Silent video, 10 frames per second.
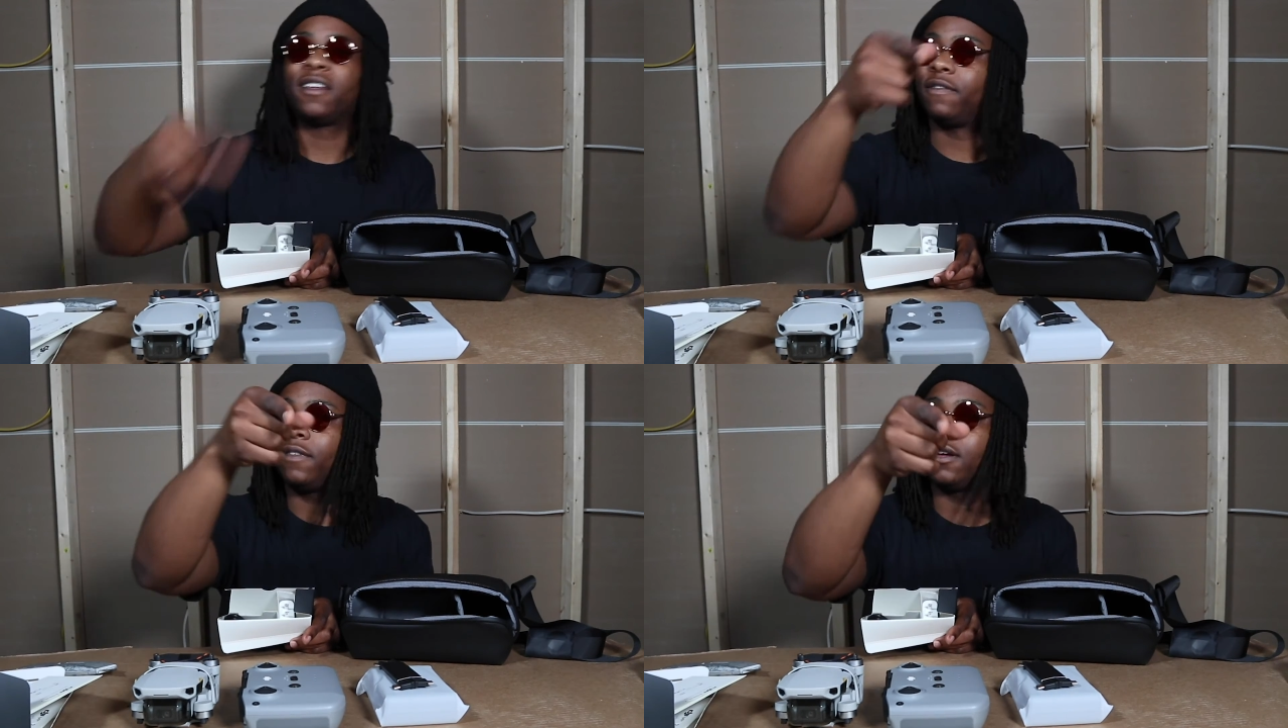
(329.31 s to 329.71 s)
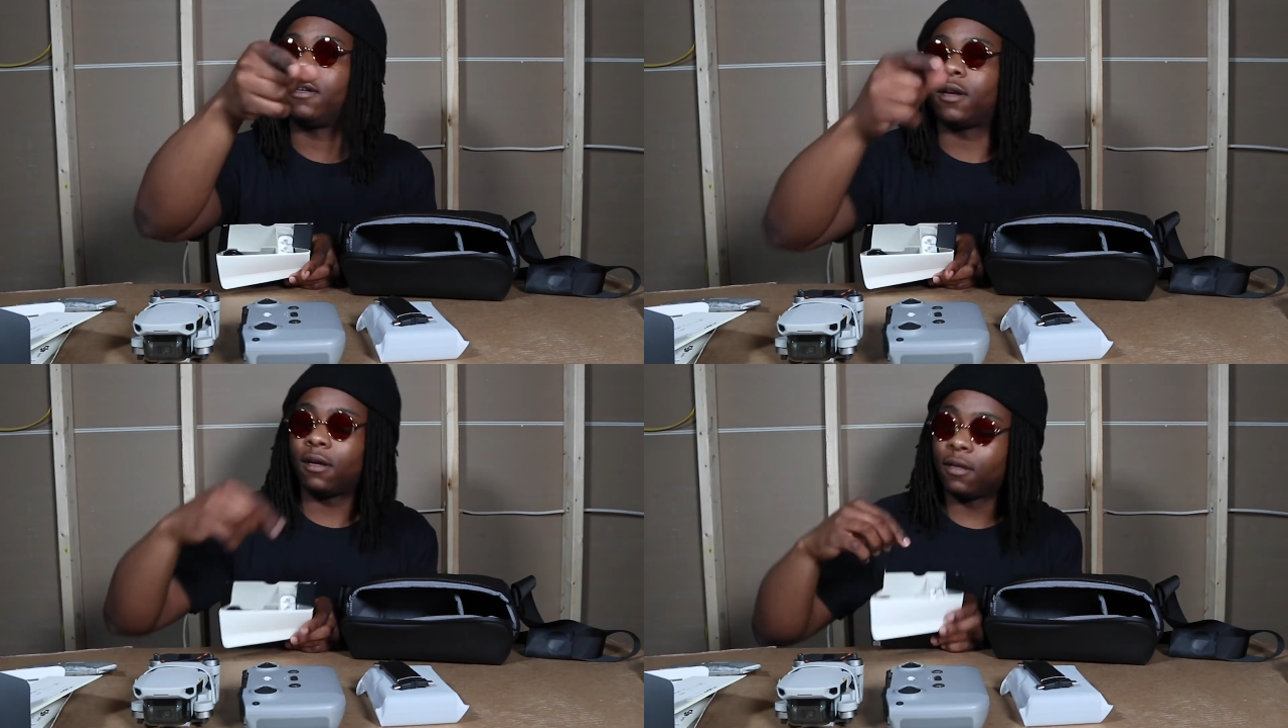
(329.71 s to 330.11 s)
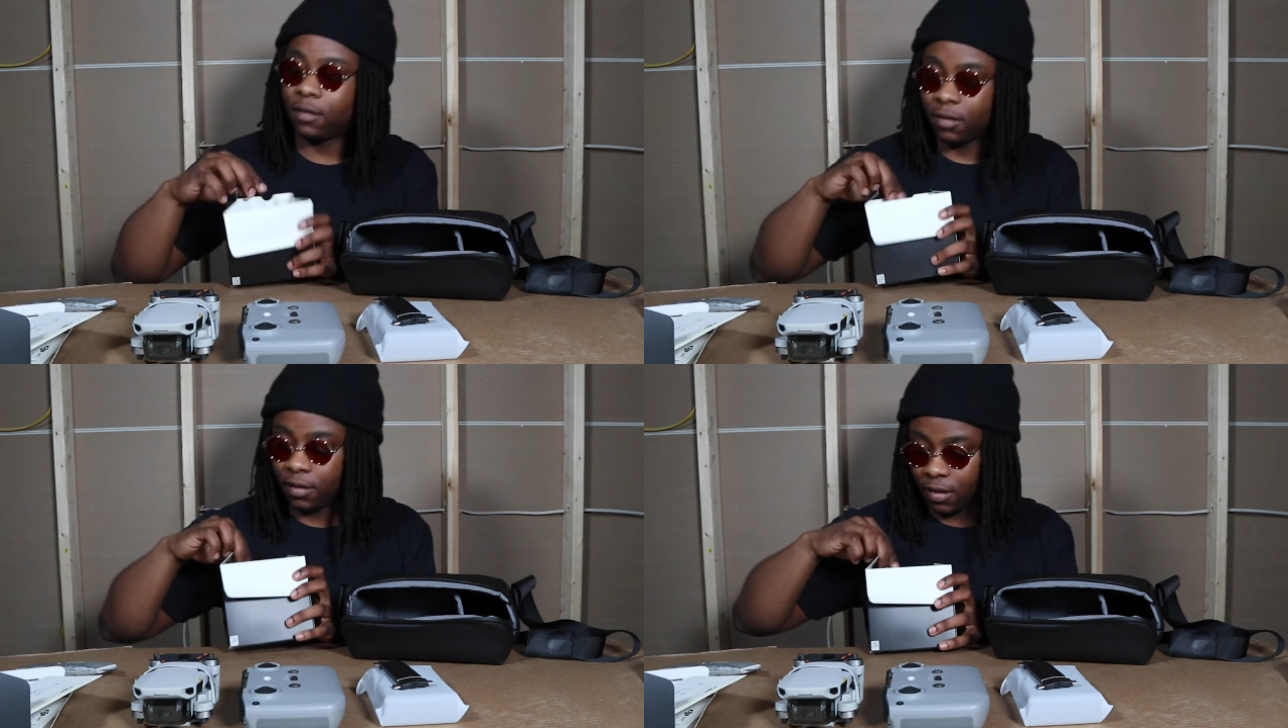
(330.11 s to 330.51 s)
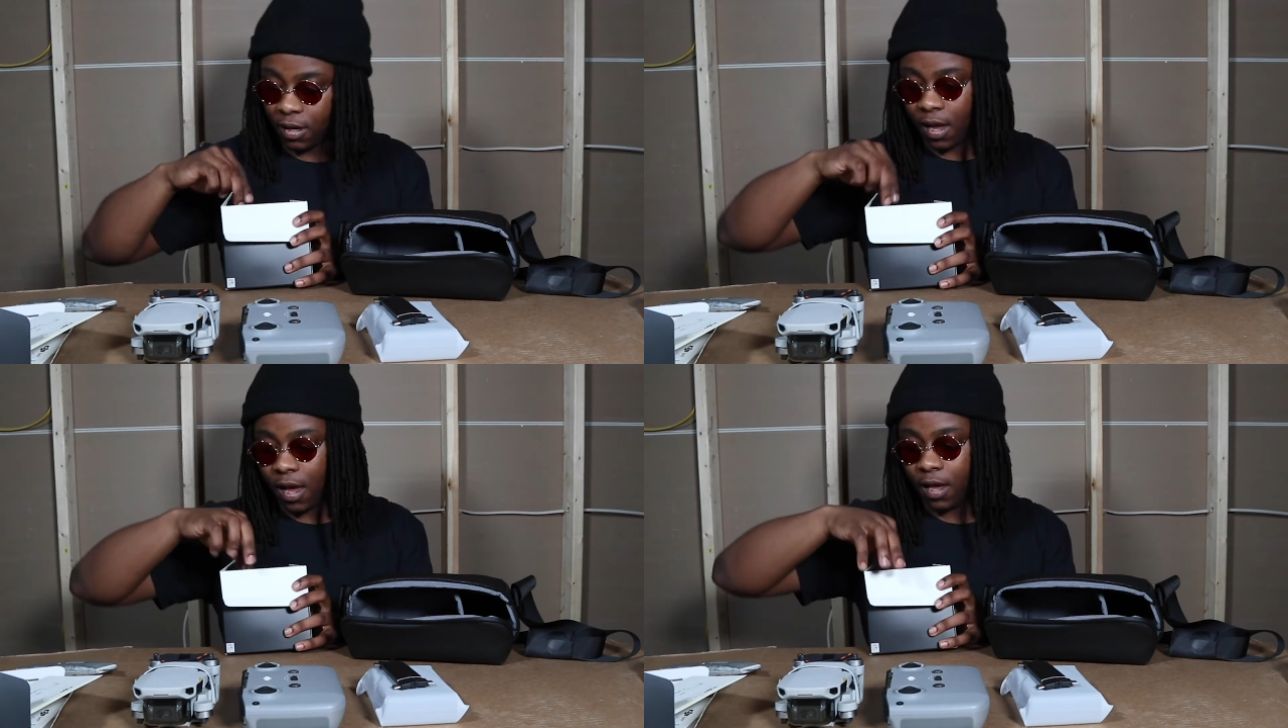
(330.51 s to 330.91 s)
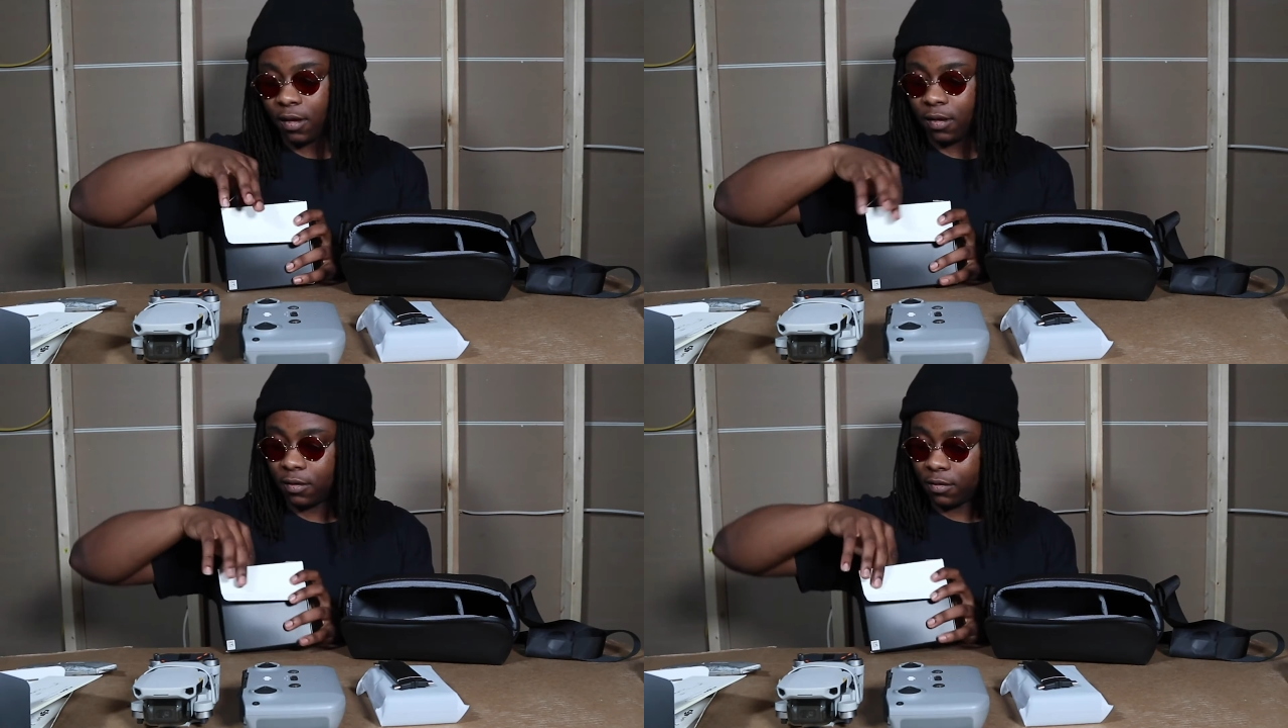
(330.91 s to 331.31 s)
to figure it
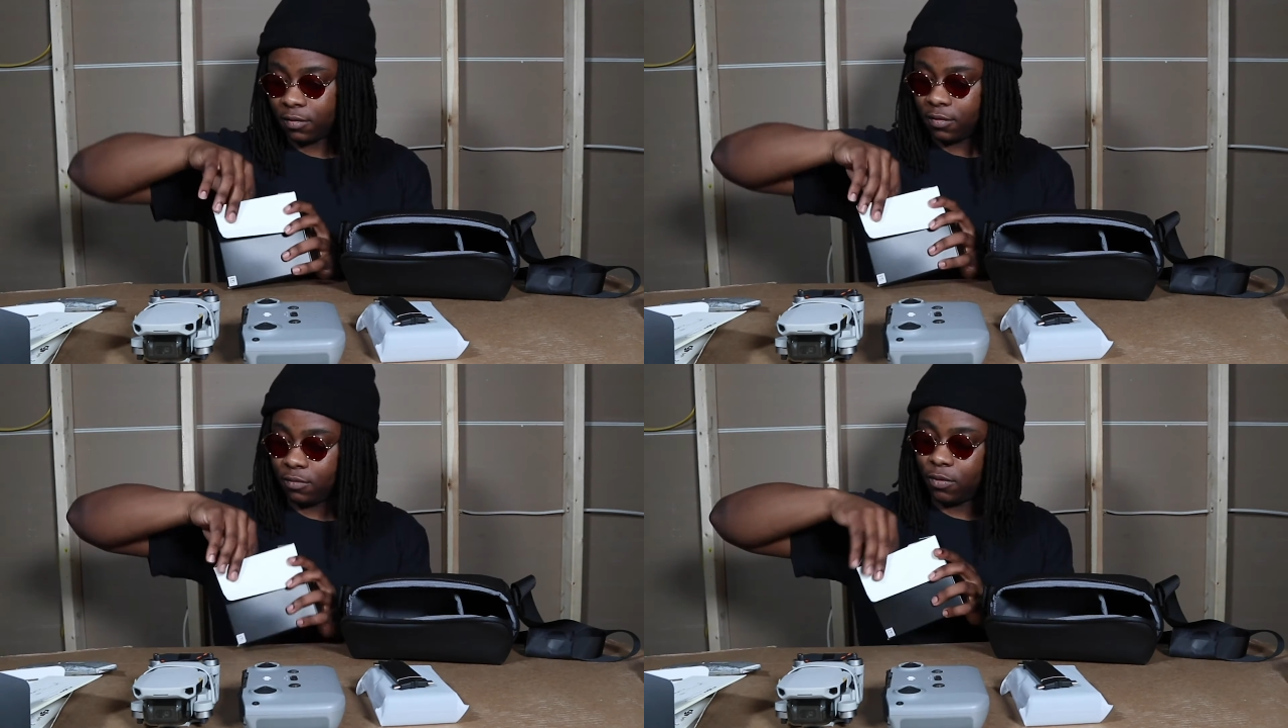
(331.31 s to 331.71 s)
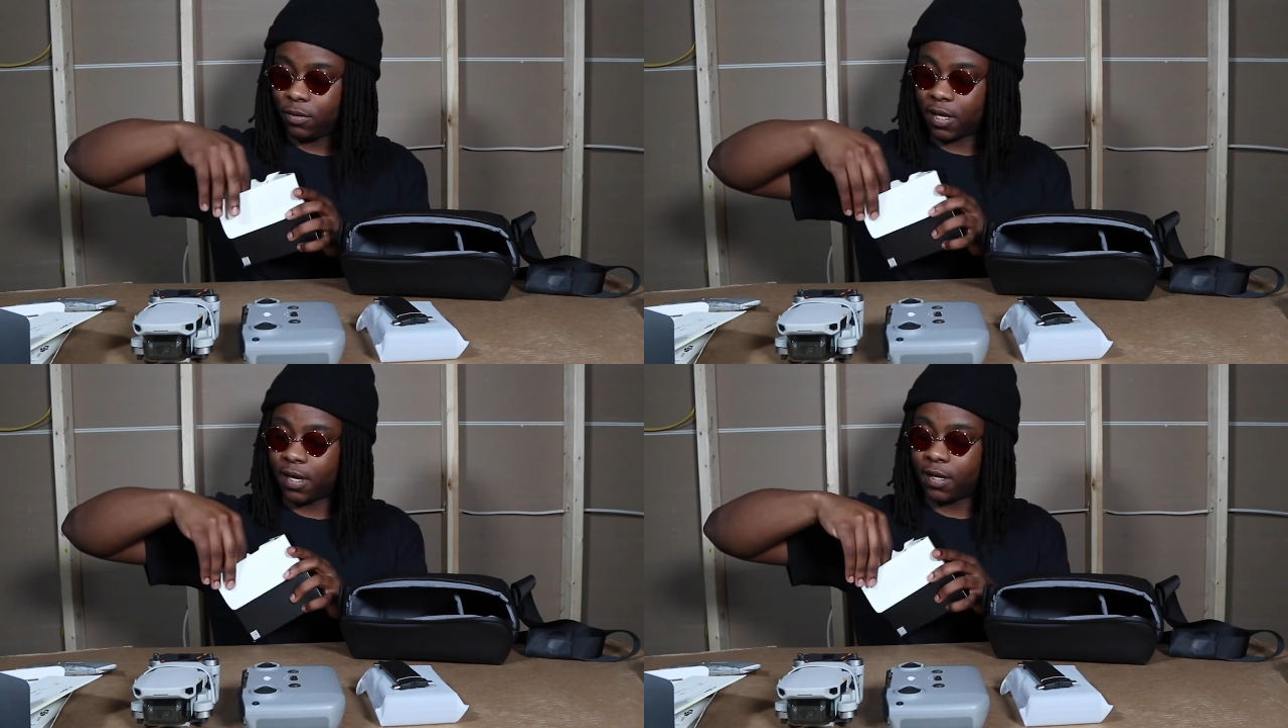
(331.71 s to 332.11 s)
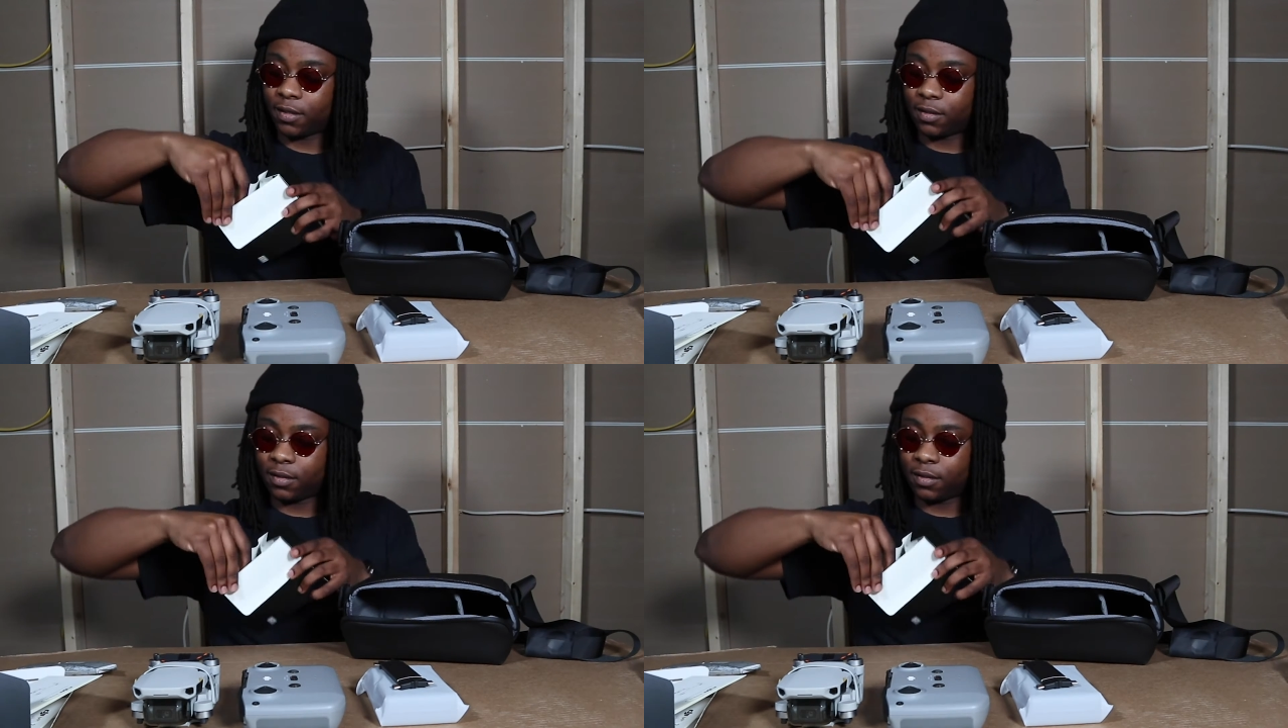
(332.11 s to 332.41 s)
out. What we got next?